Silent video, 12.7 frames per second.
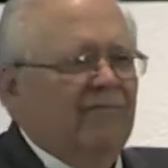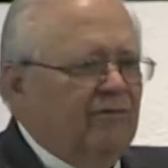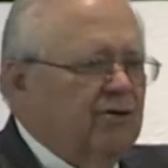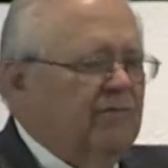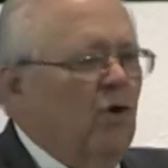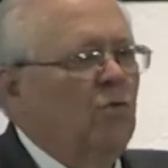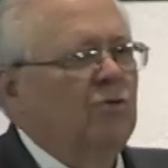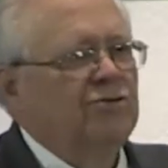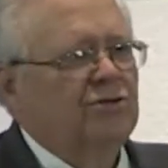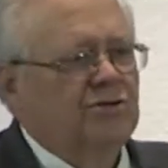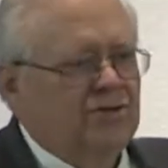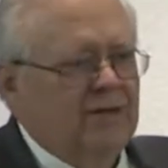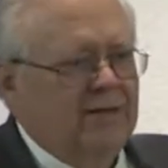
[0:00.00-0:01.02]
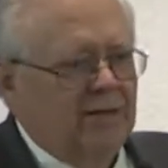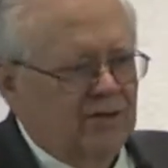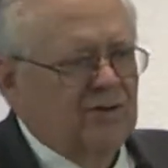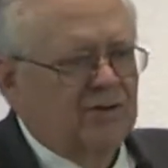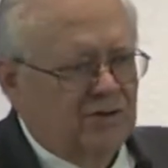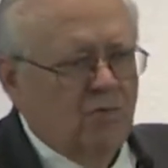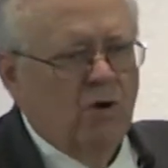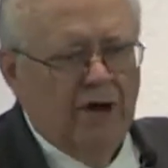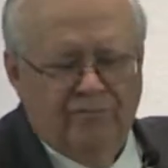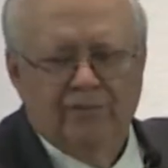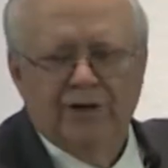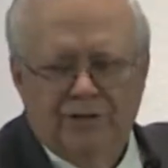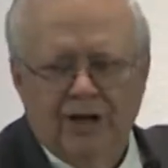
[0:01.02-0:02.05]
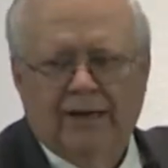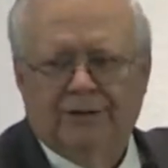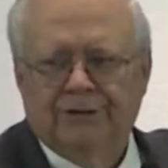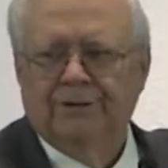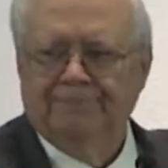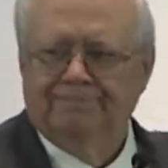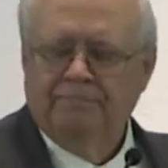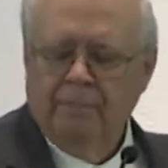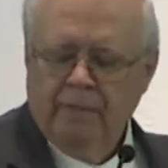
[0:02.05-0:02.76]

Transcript: First of all, I want you to see this. It's the way of rejection.